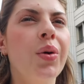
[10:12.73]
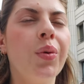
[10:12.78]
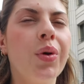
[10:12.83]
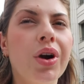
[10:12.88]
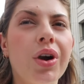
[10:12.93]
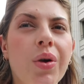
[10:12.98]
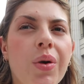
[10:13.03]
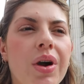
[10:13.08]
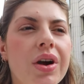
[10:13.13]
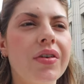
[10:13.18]

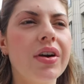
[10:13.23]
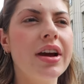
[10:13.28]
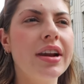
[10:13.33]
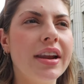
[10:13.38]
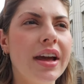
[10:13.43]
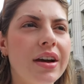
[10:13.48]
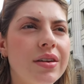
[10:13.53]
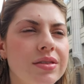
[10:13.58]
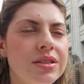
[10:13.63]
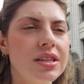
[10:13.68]
We're going
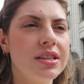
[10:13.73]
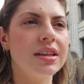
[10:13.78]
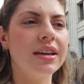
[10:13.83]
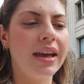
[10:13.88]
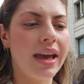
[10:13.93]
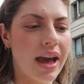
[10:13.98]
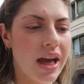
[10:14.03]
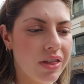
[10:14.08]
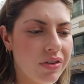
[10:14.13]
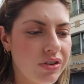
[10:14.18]
right now to the
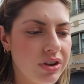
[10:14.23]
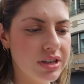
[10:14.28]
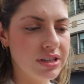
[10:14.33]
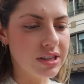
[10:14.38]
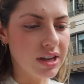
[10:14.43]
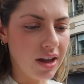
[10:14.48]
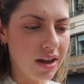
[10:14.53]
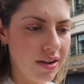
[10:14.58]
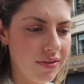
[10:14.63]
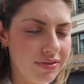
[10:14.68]

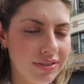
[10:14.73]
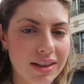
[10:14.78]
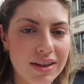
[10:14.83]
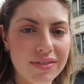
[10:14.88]
galleries of